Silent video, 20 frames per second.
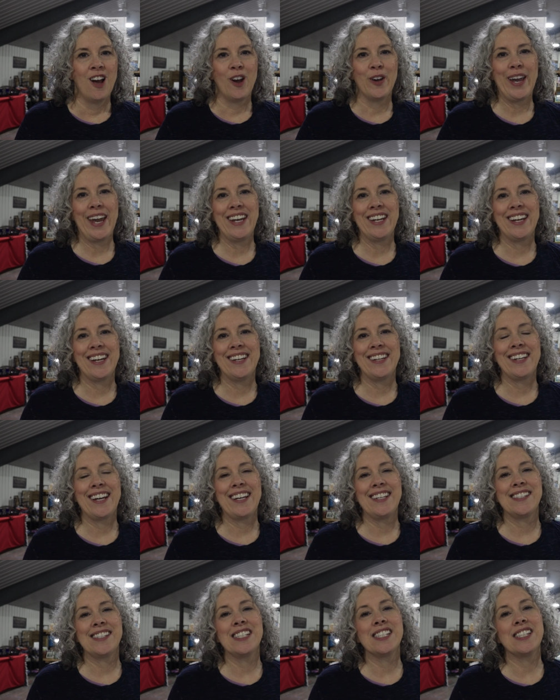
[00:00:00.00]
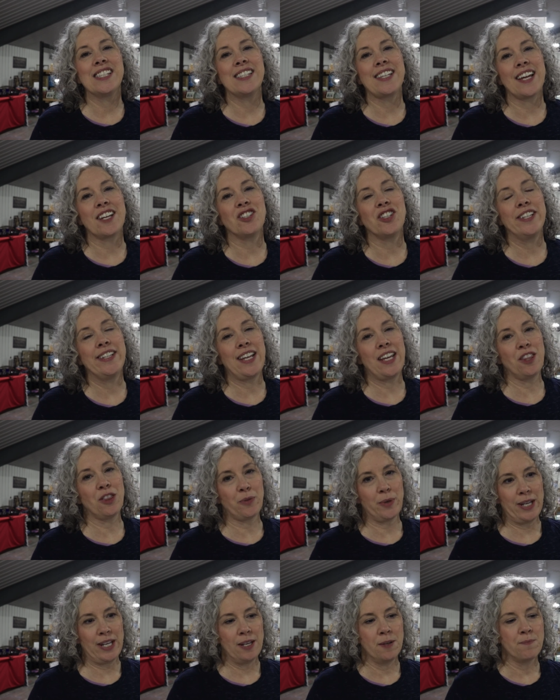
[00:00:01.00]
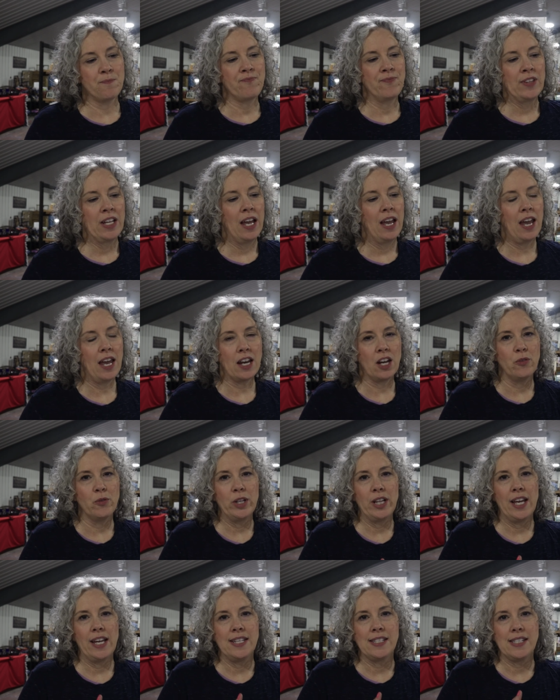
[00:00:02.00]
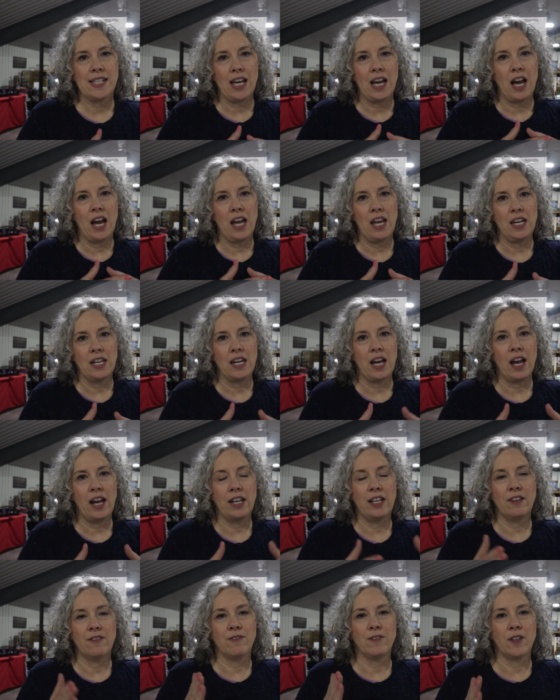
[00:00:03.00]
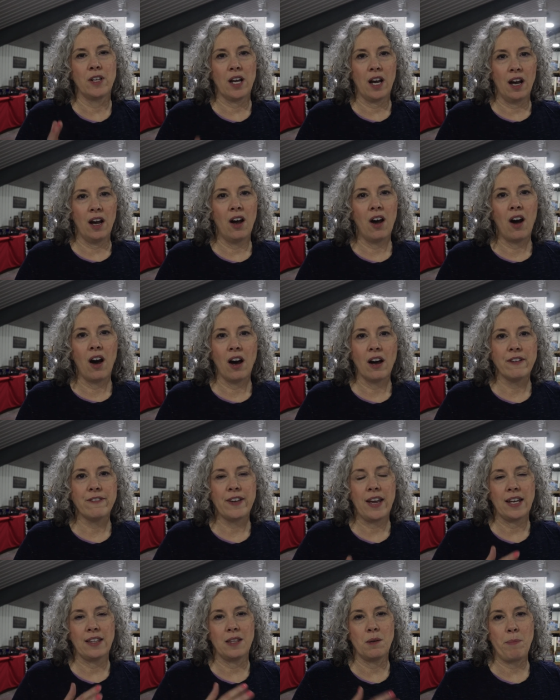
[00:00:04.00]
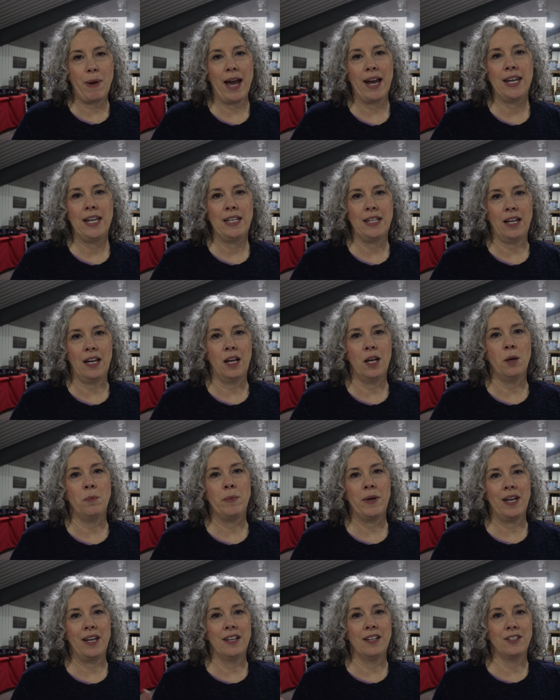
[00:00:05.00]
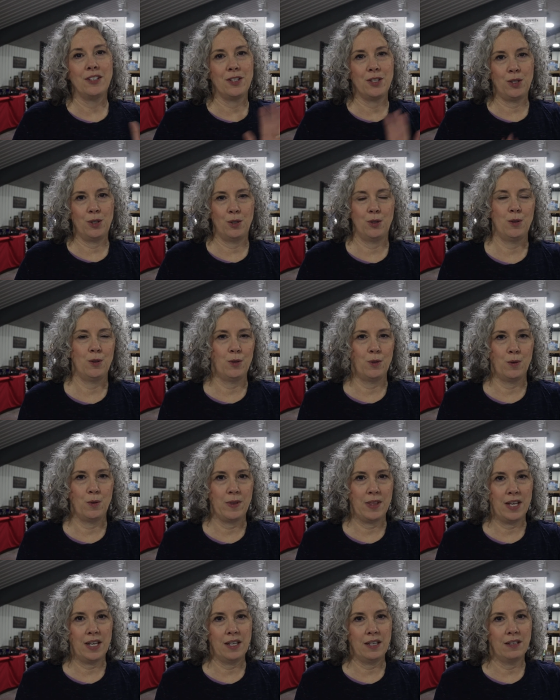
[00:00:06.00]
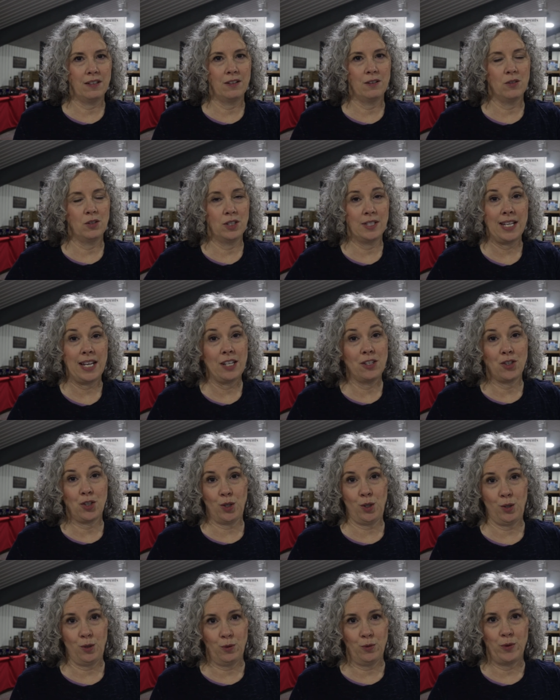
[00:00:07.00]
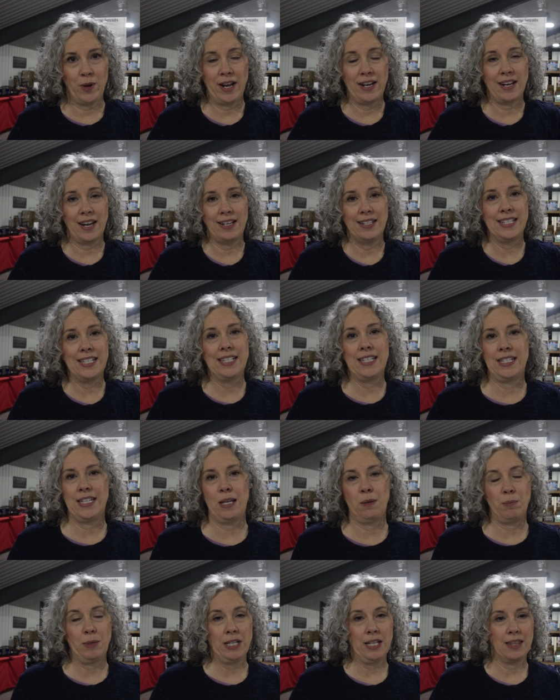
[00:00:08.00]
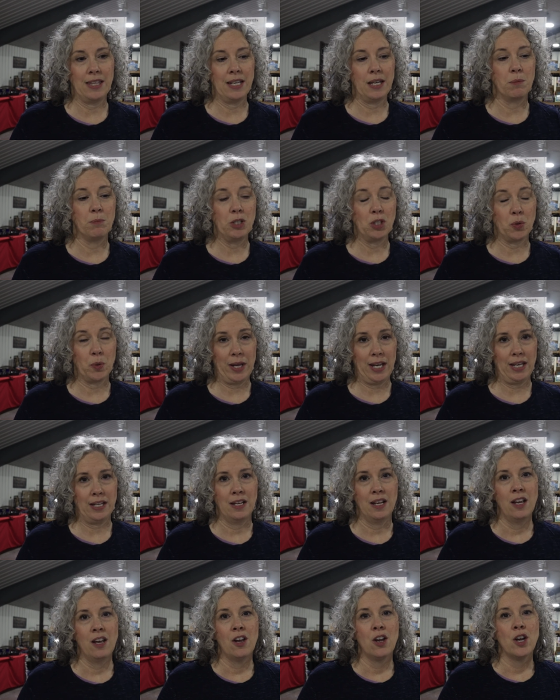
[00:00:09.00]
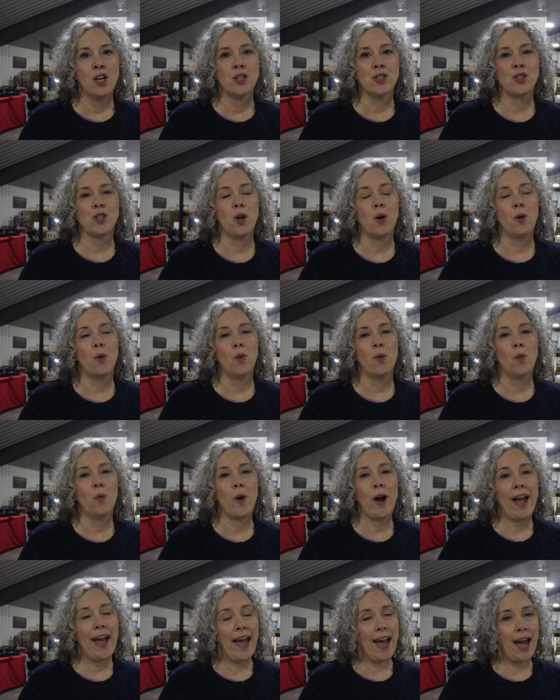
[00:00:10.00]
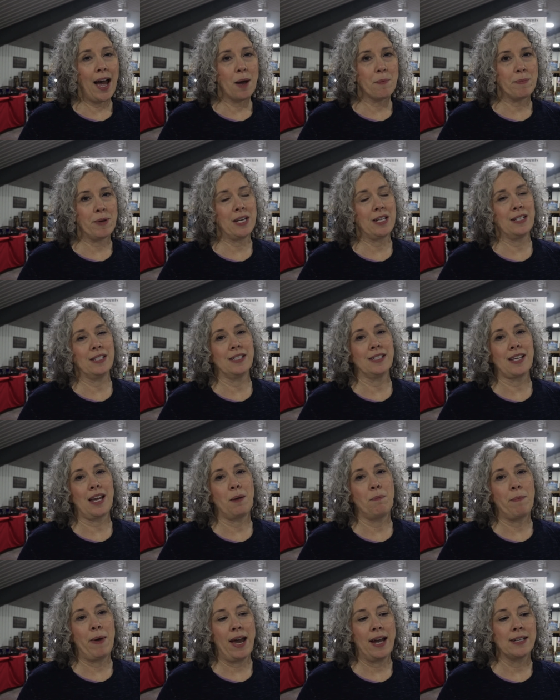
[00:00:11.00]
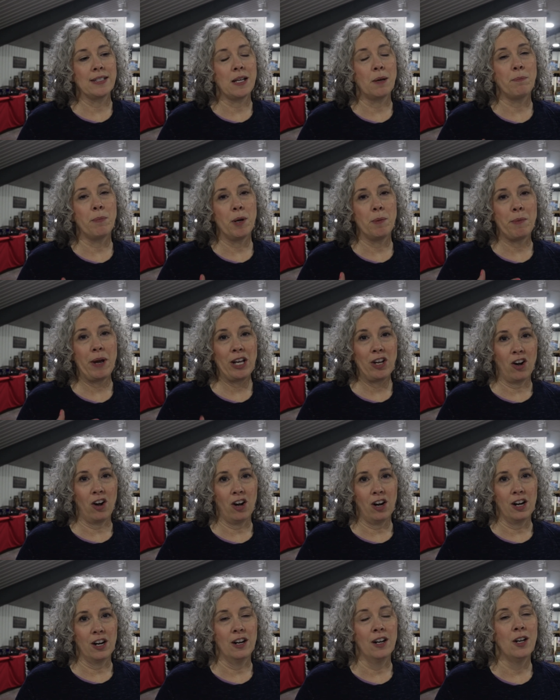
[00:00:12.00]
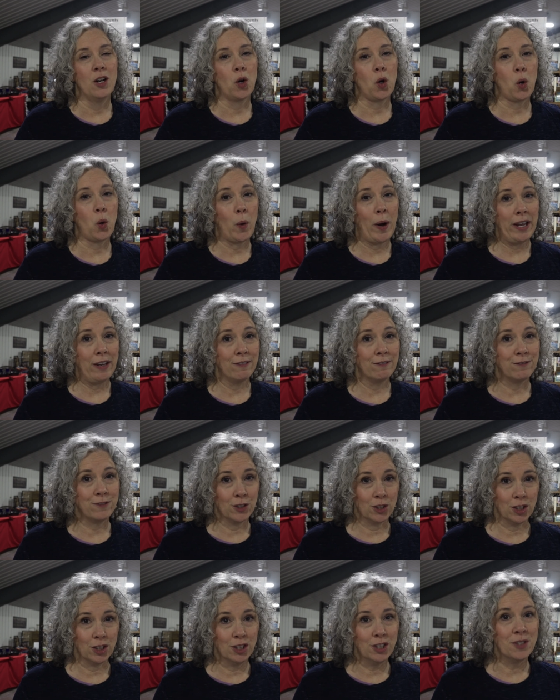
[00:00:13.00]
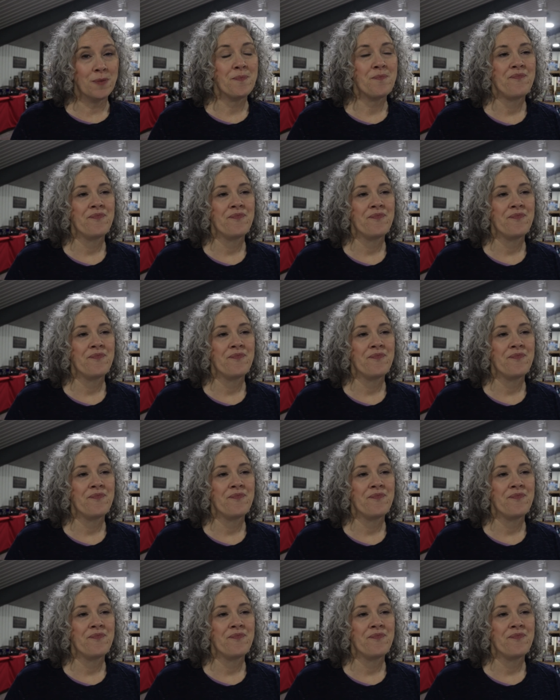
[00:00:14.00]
Okay guys, this is actually day three and I realized that I kind of cut off at the packing up to then day two and I didn't tape anything in between. So what happened is I packed up my car quite full.